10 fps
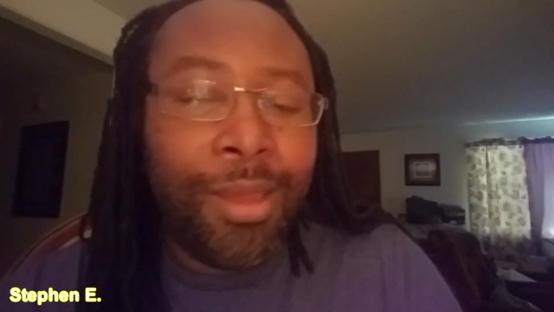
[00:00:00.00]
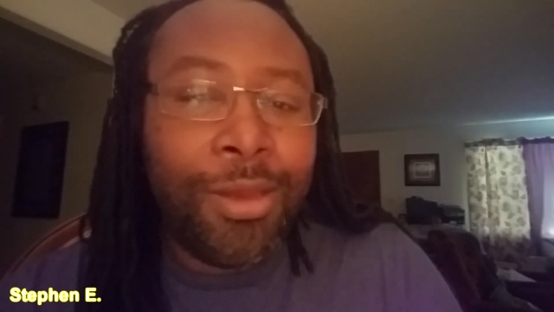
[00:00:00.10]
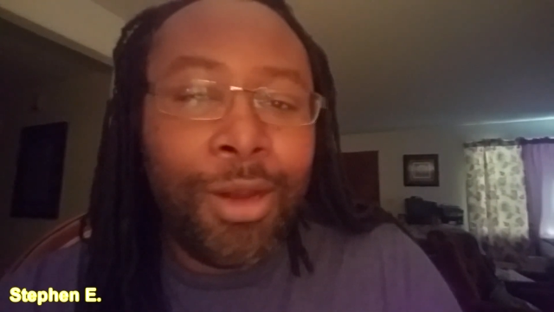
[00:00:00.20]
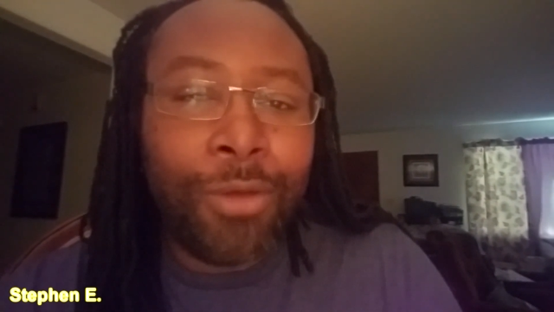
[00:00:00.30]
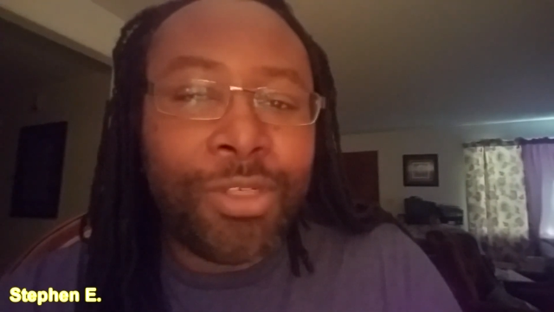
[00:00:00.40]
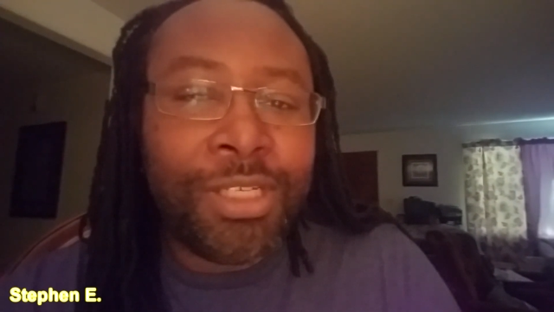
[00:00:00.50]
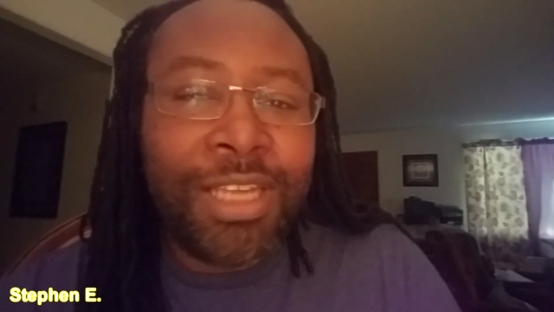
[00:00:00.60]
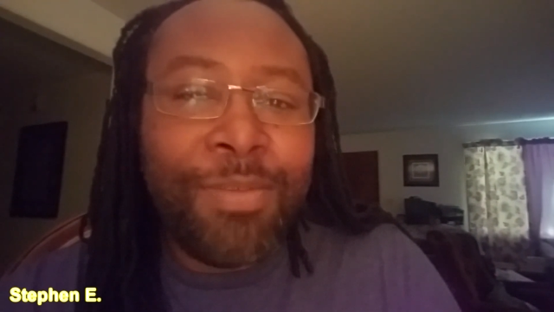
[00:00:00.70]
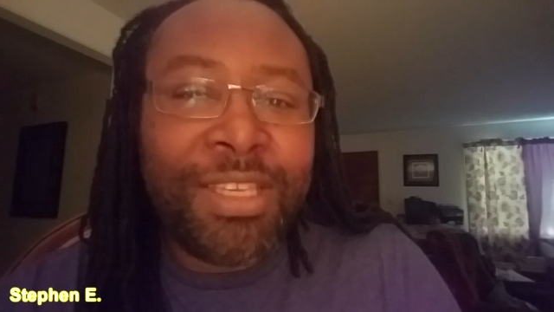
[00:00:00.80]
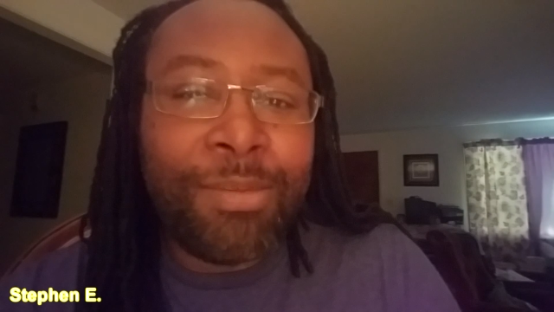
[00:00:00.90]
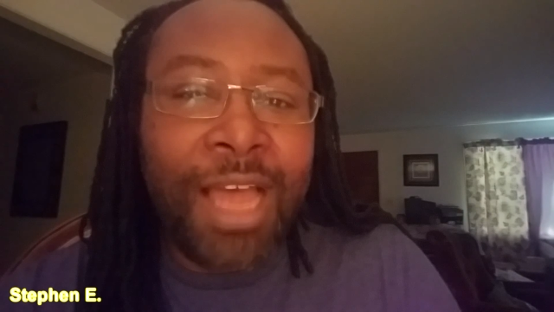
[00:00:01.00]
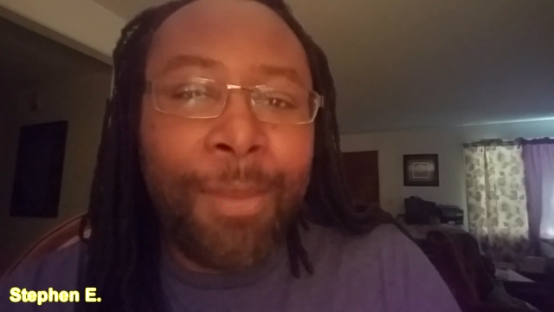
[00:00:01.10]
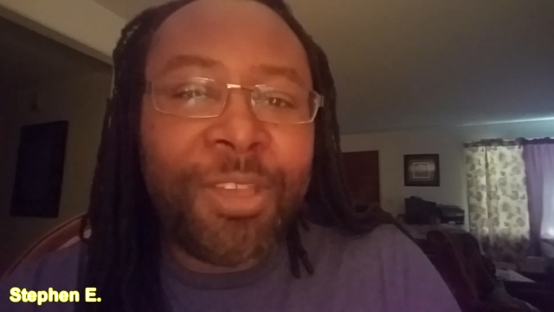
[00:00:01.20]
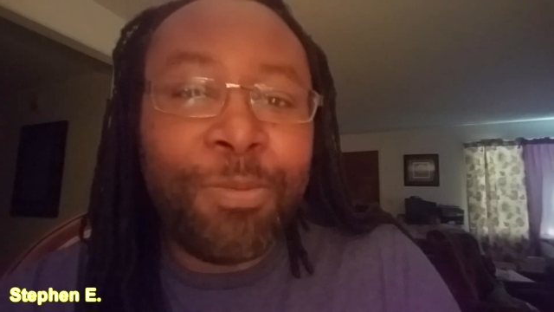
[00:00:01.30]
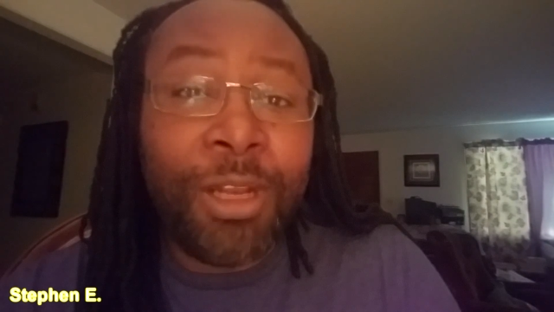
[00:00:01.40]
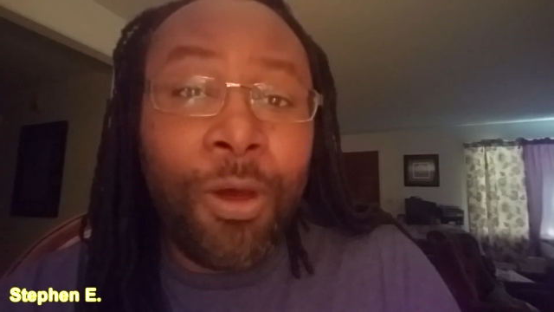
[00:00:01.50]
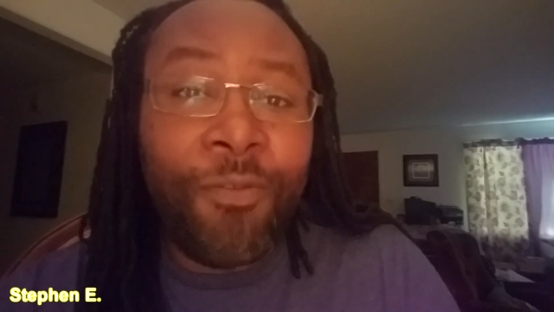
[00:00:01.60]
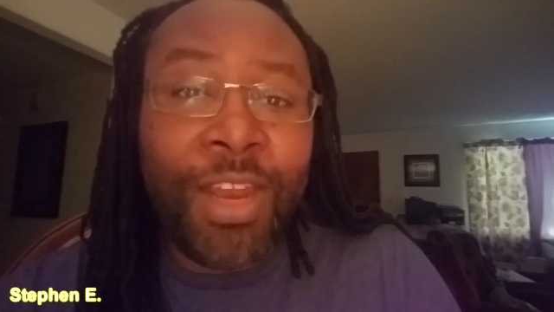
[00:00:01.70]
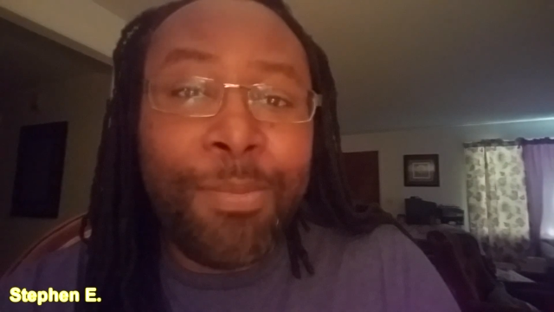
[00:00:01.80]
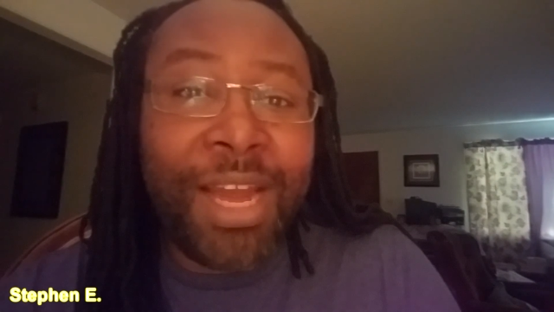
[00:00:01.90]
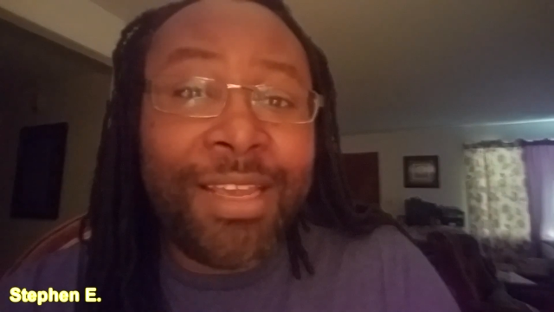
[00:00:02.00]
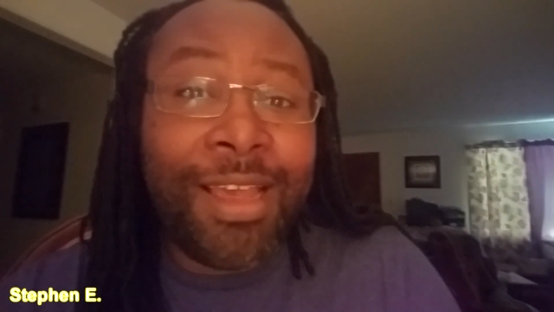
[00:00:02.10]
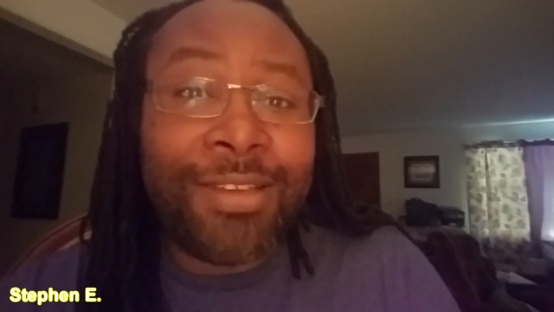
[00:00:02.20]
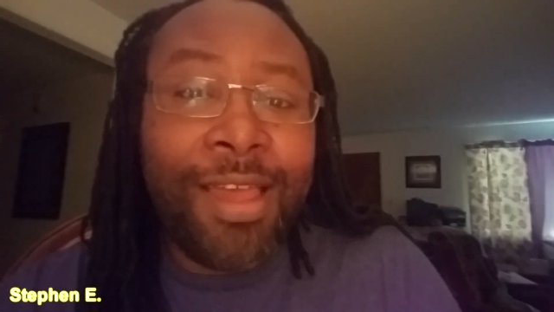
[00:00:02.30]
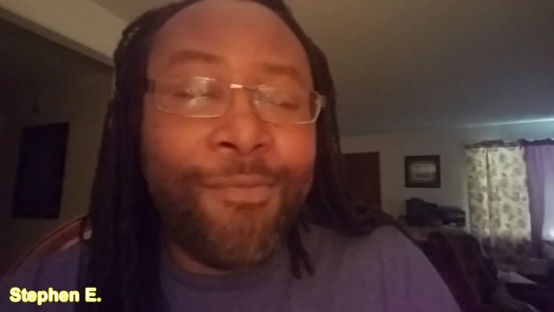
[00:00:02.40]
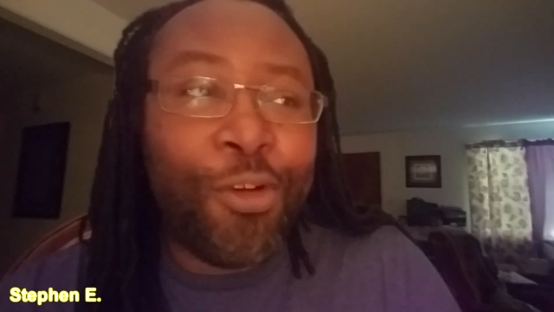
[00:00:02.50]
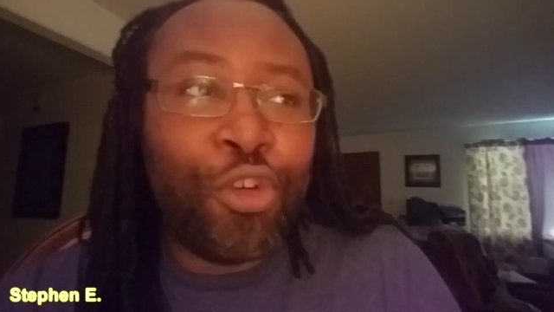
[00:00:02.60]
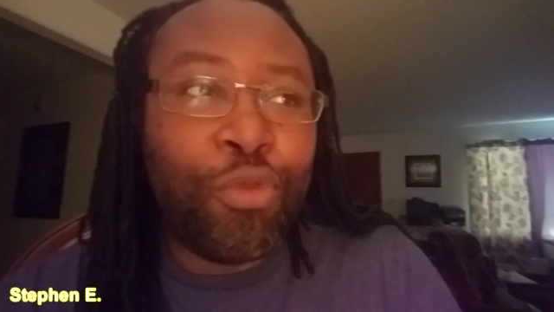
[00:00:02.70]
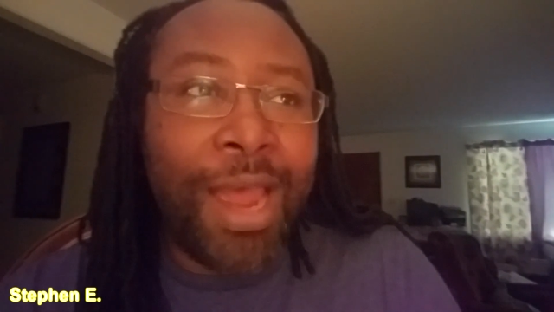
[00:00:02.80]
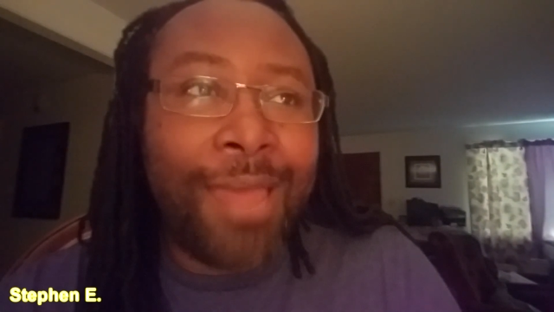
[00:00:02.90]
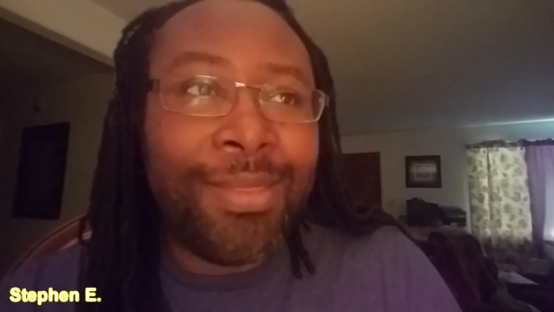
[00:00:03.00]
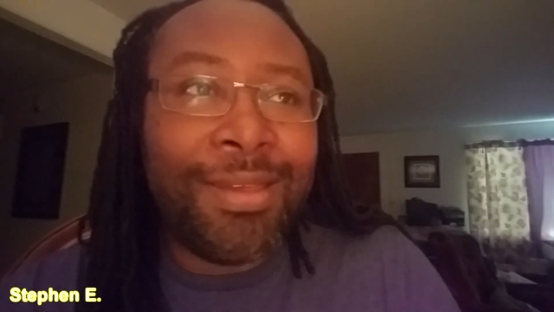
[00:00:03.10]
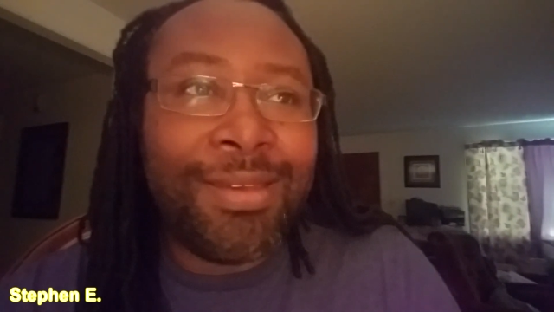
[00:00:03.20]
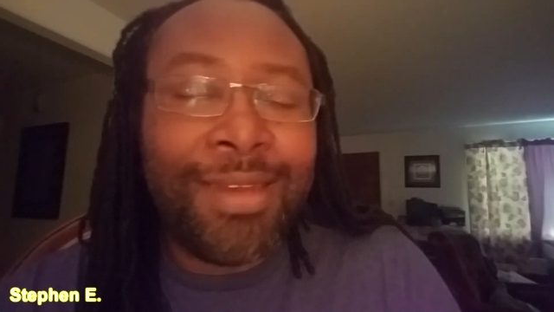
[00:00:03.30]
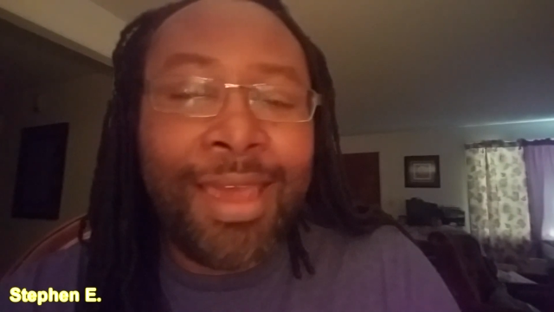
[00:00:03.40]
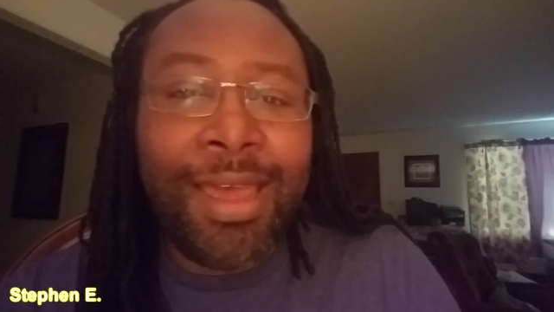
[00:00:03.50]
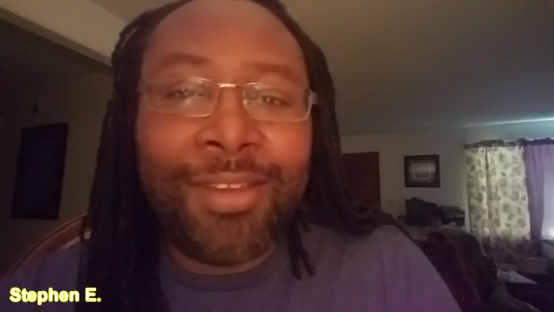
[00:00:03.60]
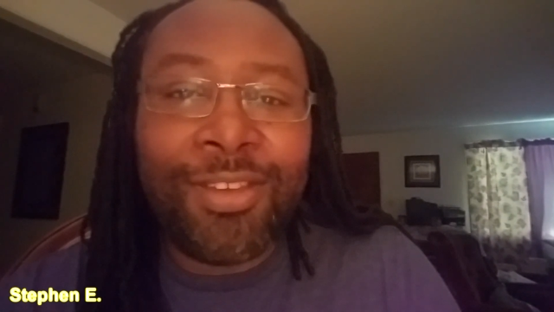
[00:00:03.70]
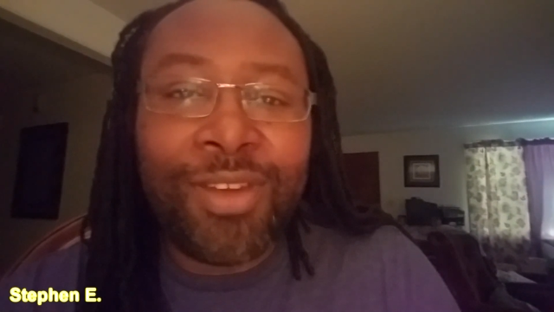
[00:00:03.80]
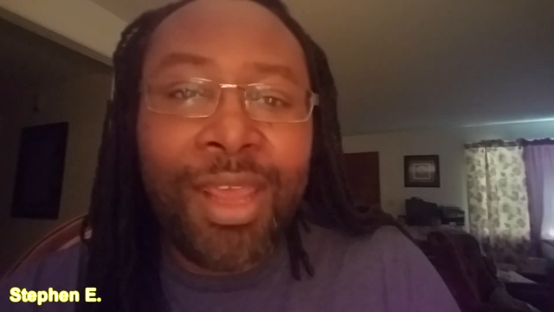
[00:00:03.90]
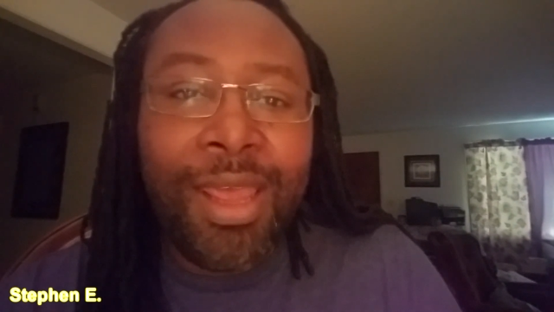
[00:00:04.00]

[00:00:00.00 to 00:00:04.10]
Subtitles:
you know, just leave me some comments below if anybody has ever tried this test.